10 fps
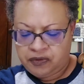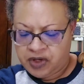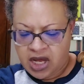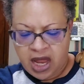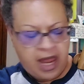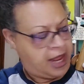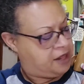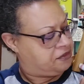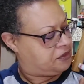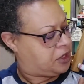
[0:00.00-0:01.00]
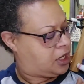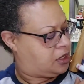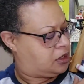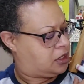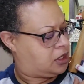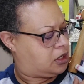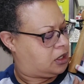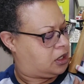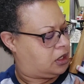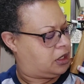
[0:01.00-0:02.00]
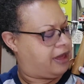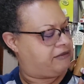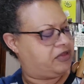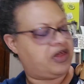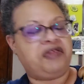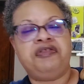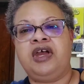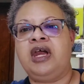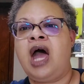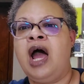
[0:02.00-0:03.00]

the 8th and the 11th, I think.